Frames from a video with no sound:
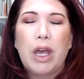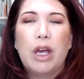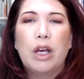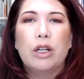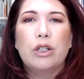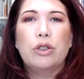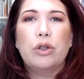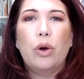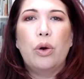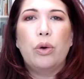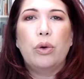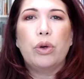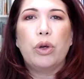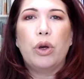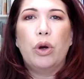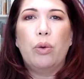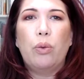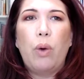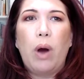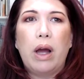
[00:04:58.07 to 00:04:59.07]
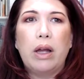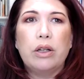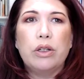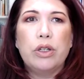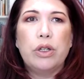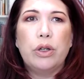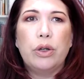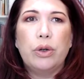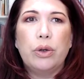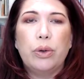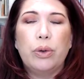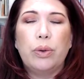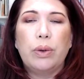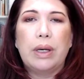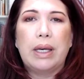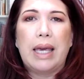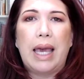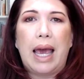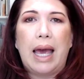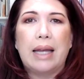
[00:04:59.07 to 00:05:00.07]
So you'll want to
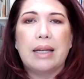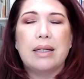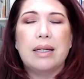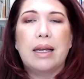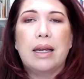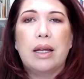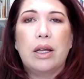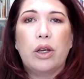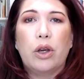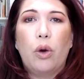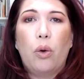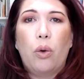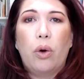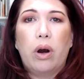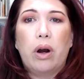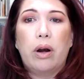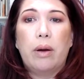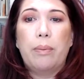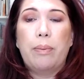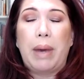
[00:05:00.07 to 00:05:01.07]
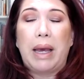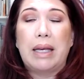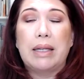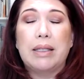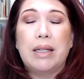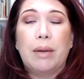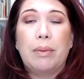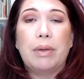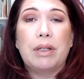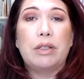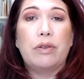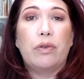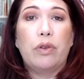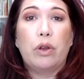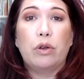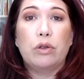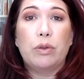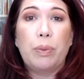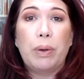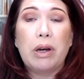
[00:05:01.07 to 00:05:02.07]
get your bank statements for
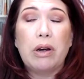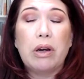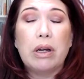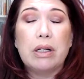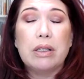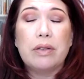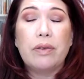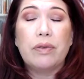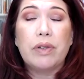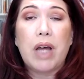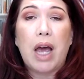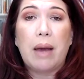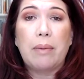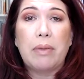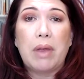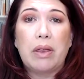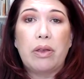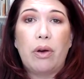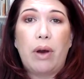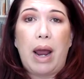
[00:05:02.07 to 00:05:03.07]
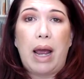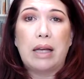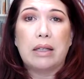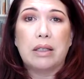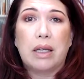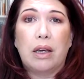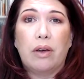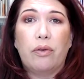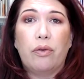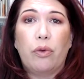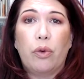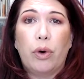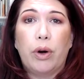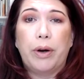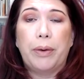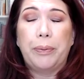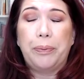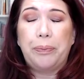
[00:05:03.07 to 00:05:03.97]
those periods of time that they're asking for.